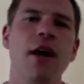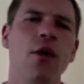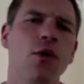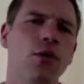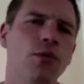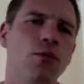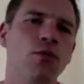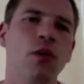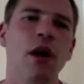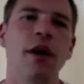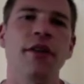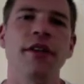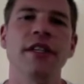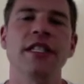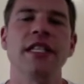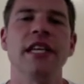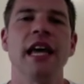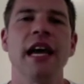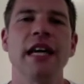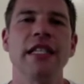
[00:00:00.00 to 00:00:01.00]
or rather it's
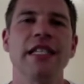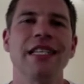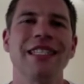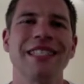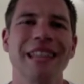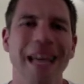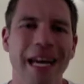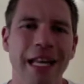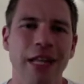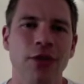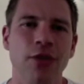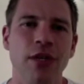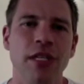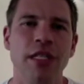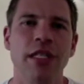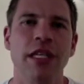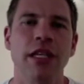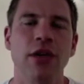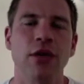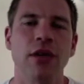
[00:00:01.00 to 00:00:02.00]
the excess
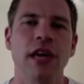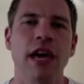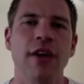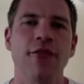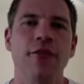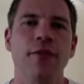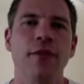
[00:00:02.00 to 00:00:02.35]
calories that you'll get